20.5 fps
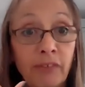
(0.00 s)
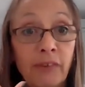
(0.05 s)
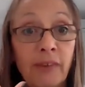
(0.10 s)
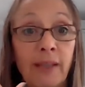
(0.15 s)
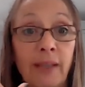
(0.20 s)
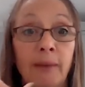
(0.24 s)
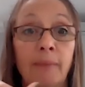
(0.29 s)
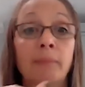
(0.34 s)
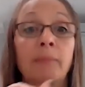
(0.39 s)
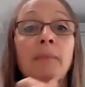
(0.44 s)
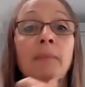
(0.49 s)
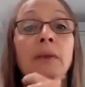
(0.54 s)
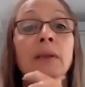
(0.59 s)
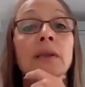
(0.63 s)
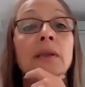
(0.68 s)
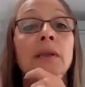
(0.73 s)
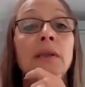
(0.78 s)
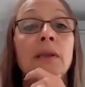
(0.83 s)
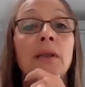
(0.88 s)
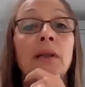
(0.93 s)
them,
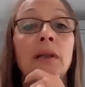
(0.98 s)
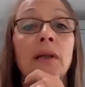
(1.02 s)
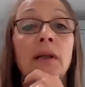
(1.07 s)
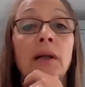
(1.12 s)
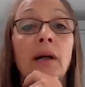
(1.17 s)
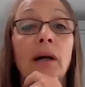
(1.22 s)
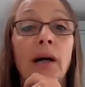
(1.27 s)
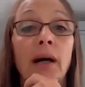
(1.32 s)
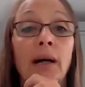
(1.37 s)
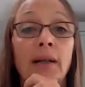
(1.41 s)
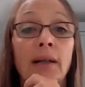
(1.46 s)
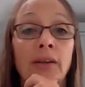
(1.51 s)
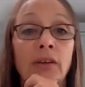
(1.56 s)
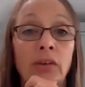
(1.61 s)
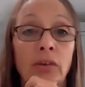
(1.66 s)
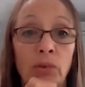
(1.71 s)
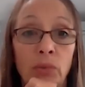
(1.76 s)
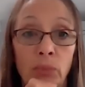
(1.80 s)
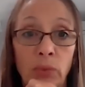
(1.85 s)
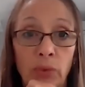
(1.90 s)
I
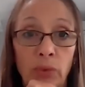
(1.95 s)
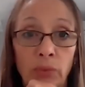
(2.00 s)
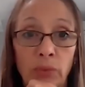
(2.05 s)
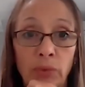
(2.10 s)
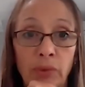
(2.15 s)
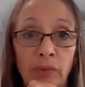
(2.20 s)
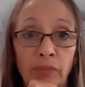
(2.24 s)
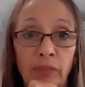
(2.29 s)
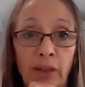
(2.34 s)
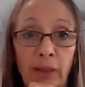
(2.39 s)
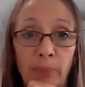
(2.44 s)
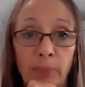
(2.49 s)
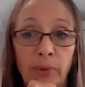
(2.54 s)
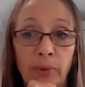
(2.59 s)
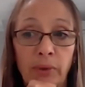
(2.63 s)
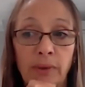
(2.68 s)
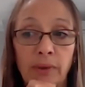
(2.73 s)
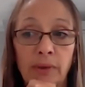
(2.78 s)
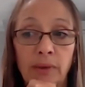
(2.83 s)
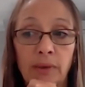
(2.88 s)
don't know what would have
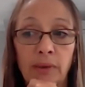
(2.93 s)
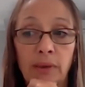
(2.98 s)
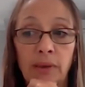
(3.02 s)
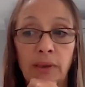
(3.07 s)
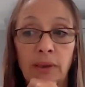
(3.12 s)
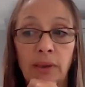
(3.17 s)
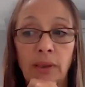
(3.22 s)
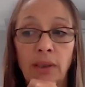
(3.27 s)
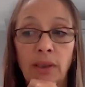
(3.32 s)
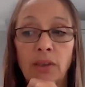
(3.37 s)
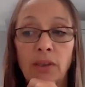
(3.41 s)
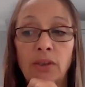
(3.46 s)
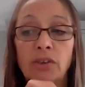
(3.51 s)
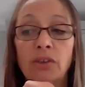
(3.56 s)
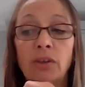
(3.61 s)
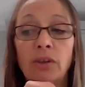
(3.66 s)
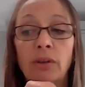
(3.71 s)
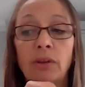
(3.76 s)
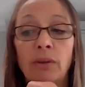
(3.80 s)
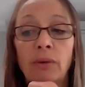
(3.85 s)
happened.
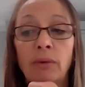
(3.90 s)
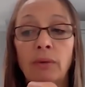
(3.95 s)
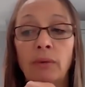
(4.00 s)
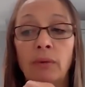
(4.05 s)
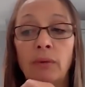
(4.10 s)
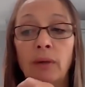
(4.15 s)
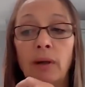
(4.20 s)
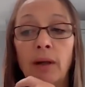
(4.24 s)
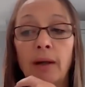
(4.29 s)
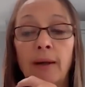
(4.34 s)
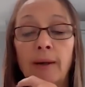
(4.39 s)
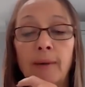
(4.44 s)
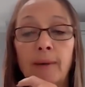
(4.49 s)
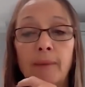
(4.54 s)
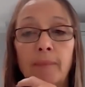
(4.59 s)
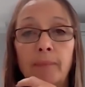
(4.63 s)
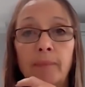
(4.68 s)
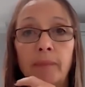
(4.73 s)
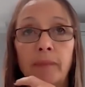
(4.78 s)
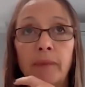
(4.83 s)
So
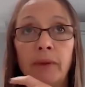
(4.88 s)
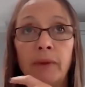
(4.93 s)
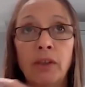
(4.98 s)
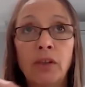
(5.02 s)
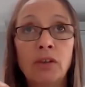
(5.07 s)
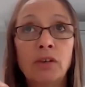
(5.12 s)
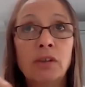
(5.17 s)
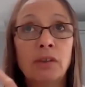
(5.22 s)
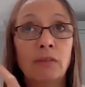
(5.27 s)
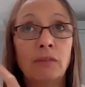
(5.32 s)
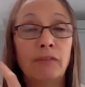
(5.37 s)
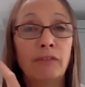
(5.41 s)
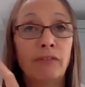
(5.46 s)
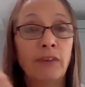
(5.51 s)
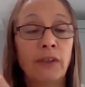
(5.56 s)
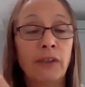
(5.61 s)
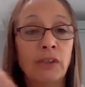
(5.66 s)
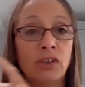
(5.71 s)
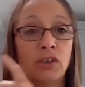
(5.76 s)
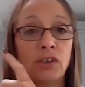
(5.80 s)
Luton
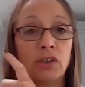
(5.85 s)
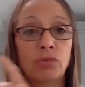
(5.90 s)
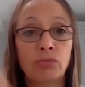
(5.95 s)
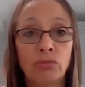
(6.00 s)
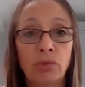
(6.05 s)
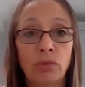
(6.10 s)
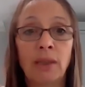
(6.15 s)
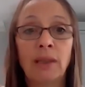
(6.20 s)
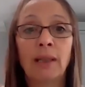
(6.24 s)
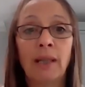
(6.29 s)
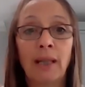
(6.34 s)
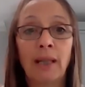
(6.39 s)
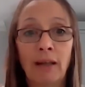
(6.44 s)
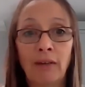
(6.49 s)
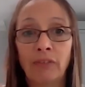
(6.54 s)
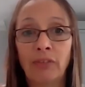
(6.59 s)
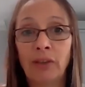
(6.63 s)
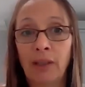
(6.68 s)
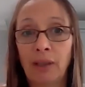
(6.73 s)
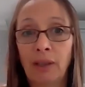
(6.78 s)
features really
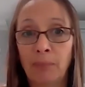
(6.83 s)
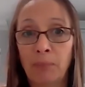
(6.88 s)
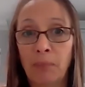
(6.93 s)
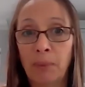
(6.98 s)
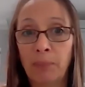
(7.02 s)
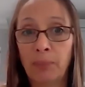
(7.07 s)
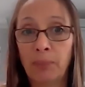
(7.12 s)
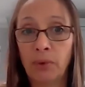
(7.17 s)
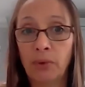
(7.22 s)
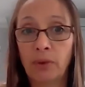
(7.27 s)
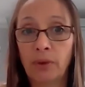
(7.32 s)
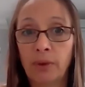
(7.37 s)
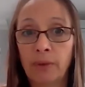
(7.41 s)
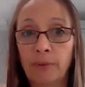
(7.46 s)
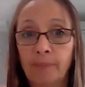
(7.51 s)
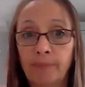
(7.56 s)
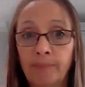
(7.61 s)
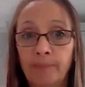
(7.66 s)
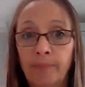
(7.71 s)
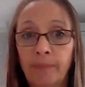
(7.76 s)
heavily in my book
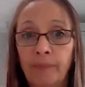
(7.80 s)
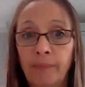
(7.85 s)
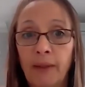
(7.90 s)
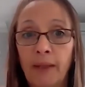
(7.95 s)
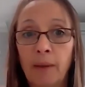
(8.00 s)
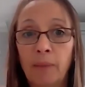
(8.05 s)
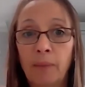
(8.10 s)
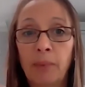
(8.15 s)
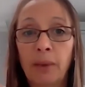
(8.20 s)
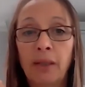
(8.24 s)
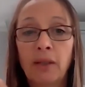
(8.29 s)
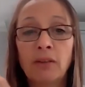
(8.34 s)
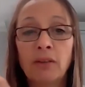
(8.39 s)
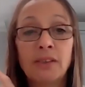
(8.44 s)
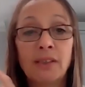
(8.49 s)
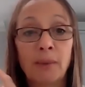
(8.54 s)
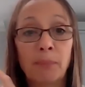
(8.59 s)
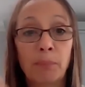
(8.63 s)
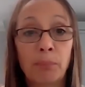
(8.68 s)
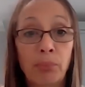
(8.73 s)

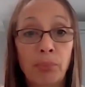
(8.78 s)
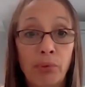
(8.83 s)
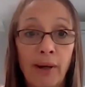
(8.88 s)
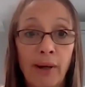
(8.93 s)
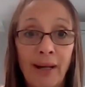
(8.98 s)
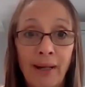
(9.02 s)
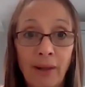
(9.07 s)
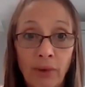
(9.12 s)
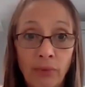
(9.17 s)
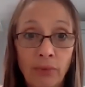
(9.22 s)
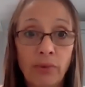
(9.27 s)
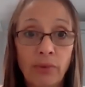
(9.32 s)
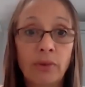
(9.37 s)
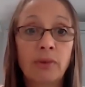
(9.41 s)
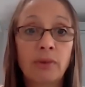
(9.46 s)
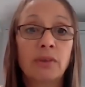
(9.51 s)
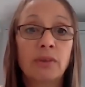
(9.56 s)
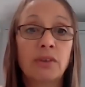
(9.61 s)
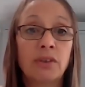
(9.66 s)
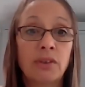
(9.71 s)
because I'm proud
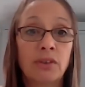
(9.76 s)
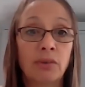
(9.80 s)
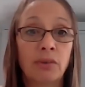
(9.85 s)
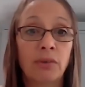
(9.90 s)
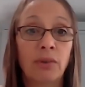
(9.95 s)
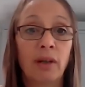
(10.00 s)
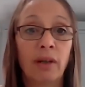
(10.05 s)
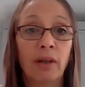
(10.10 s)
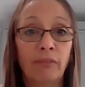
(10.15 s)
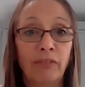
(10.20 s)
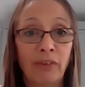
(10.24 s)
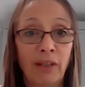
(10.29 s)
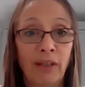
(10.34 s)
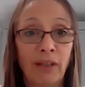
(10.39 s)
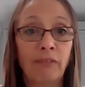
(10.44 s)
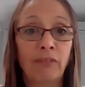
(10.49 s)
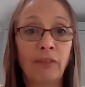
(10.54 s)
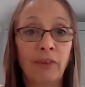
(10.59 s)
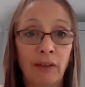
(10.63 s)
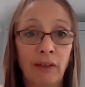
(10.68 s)
to have
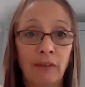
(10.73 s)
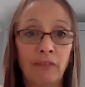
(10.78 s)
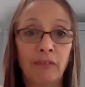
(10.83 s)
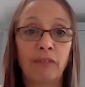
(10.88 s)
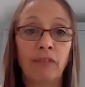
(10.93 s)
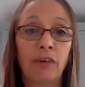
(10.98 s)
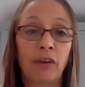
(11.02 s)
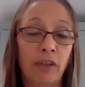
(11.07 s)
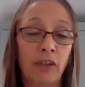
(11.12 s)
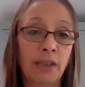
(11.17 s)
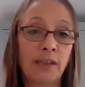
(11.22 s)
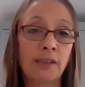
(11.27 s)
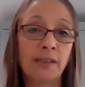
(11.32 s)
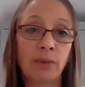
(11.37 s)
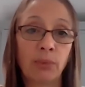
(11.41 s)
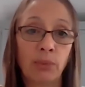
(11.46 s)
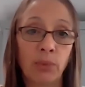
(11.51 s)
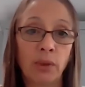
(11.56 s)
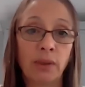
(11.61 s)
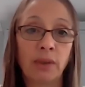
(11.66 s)
lived here for
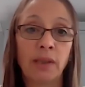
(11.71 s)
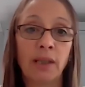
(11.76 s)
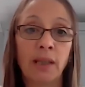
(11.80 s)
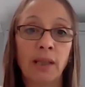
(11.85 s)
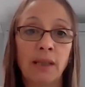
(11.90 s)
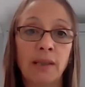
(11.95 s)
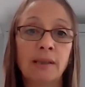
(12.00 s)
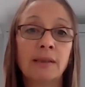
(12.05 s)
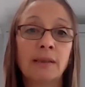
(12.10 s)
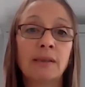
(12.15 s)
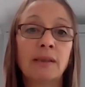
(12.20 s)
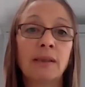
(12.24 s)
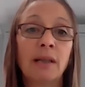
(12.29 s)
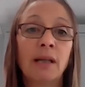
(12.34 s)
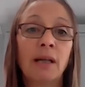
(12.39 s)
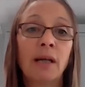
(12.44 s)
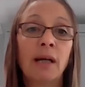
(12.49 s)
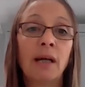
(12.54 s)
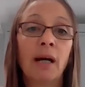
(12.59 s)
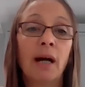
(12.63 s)
31 years.
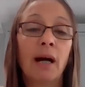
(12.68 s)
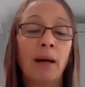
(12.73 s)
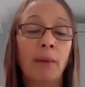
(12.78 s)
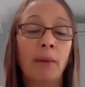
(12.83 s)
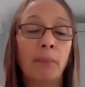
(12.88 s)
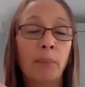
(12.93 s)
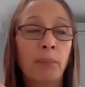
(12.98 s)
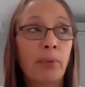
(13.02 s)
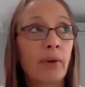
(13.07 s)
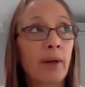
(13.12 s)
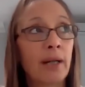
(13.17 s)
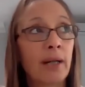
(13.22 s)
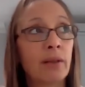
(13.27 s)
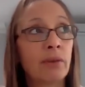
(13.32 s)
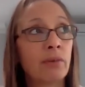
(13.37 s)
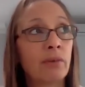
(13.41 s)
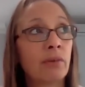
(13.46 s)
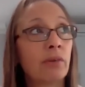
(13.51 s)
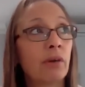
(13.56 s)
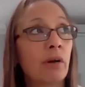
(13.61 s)
I'm
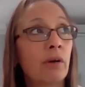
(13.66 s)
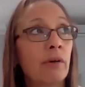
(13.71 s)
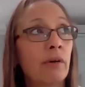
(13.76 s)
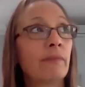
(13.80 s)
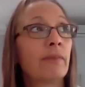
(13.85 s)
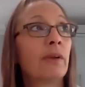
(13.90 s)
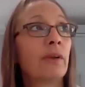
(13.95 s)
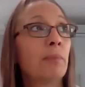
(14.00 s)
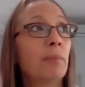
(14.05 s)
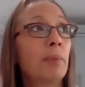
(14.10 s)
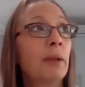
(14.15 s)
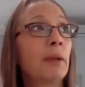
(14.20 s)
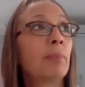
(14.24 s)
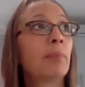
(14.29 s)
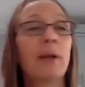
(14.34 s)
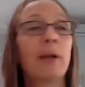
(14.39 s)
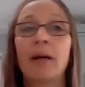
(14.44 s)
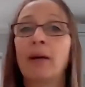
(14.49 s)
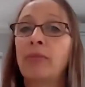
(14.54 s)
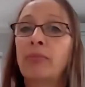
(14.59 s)
proud of the
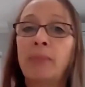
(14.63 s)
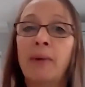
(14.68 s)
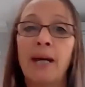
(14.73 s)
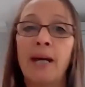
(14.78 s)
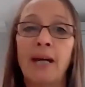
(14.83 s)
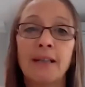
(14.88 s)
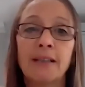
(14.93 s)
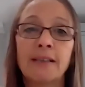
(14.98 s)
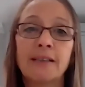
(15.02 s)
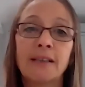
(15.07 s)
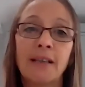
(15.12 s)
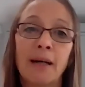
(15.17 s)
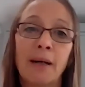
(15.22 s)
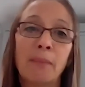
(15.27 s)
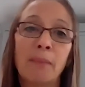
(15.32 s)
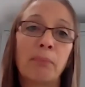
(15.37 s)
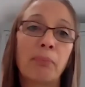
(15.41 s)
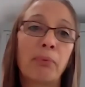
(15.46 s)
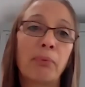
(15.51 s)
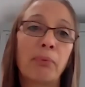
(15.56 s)
people I've met. I'm